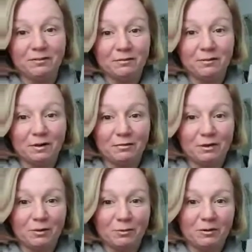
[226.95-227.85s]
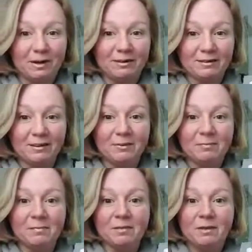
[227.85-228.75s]
the very first one that I did.
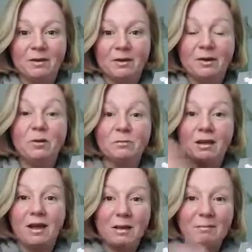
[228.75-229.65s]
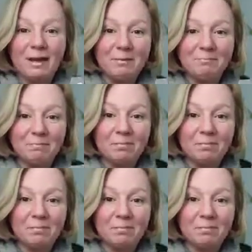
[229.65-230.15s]
Oh, hi Pam.